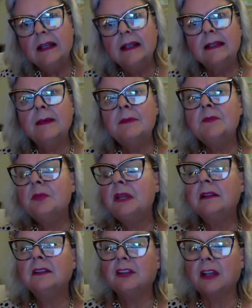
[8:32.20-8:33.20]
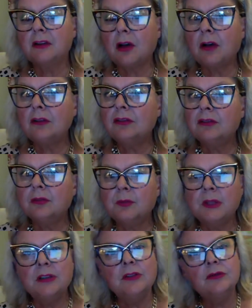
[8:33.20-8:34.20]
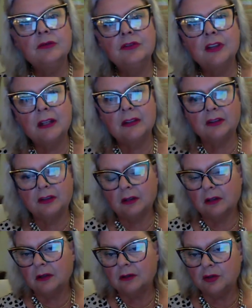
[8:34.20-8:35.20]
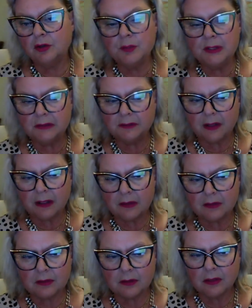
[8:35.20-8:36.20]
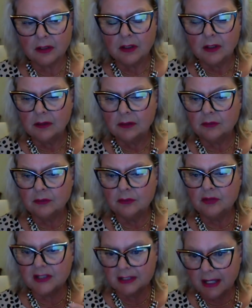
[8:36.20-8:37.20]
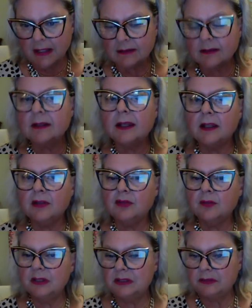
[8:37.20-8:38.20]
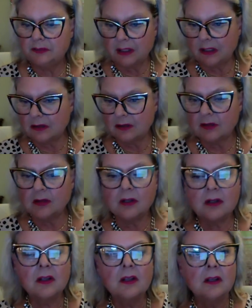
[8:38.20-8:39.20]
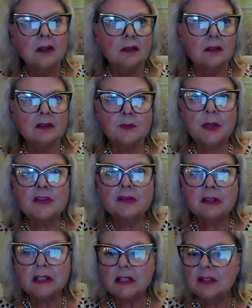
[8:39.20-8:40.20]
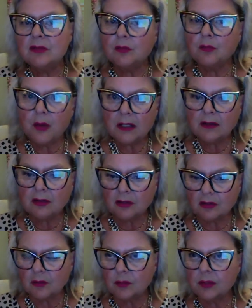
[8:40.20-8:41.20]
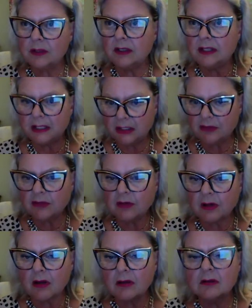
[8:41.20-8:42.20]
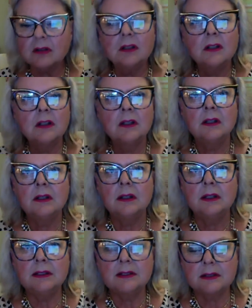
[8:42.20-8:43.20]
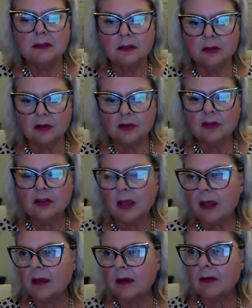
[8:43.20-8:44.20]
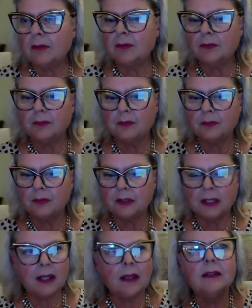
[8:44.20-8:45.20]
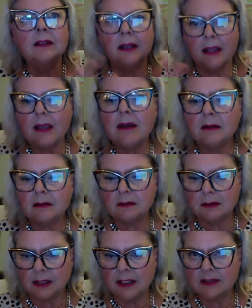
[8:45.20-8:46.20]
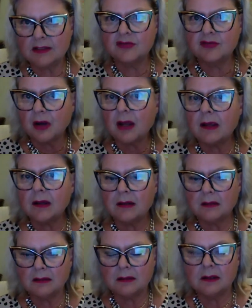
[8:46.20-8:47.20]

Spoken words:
Lemon peels can also be used as a humidifier, to scent a humidifier, especially in the winter with the heater on. It's good to have the air gets dry,